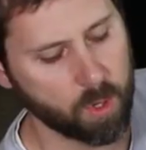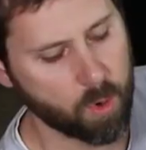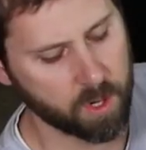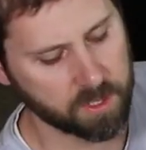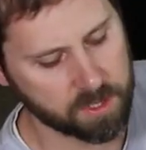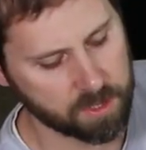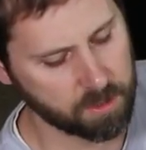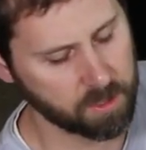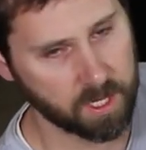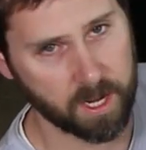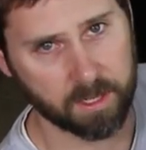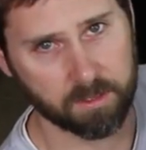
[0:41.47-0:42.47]
going to
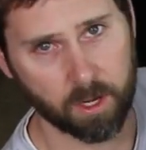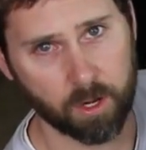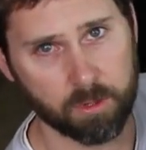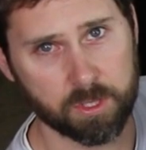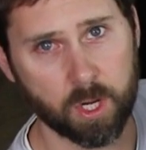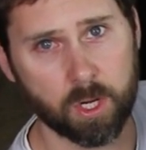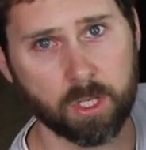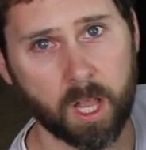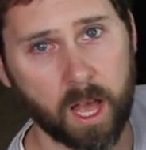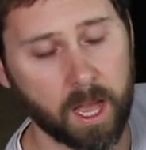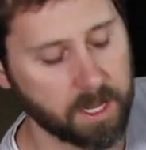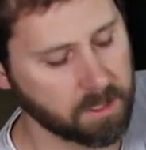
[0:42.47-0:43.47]
connect our return
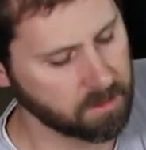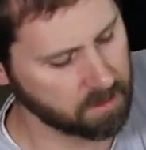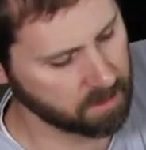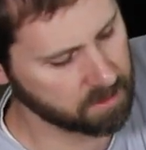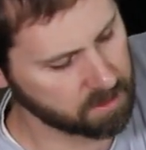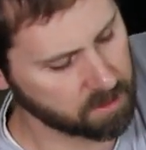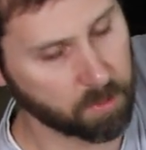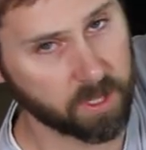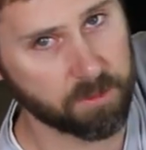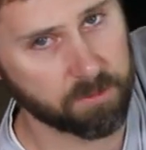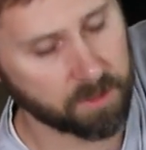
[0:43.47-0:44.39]
line to the bleed